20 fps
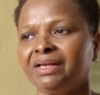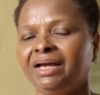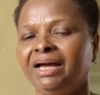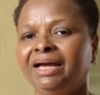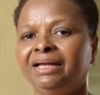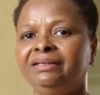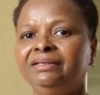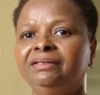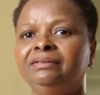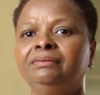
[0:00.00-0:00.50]

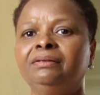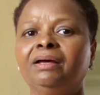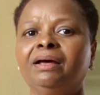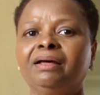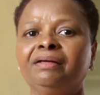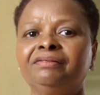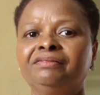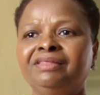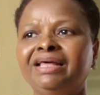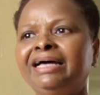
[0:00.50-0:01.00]
And in
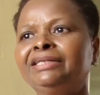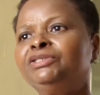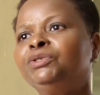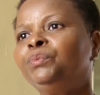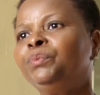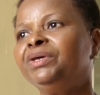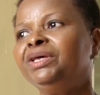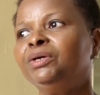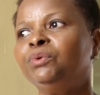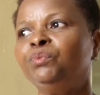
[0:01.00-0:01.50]
that
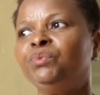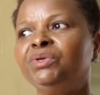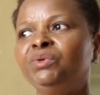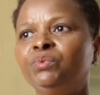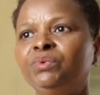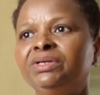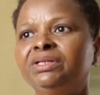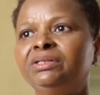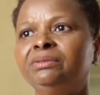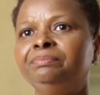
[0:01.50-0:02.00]
way, we
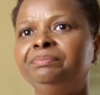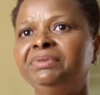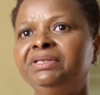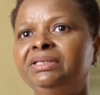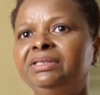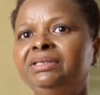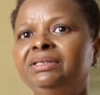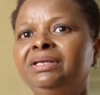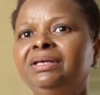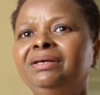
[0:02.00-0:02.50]
will
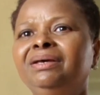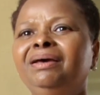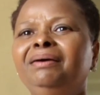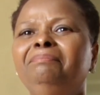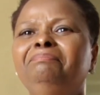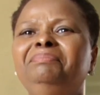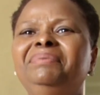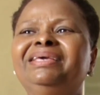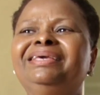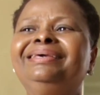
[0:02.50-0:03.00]
be
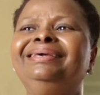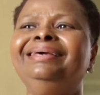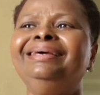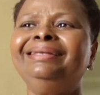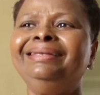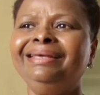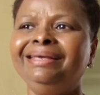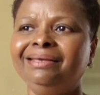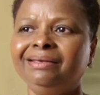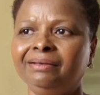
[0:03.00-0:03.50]

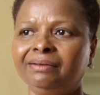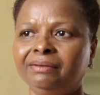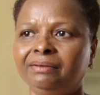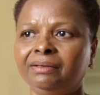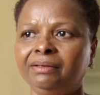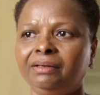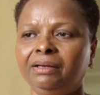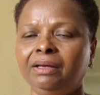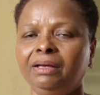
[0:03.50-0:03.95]
beginning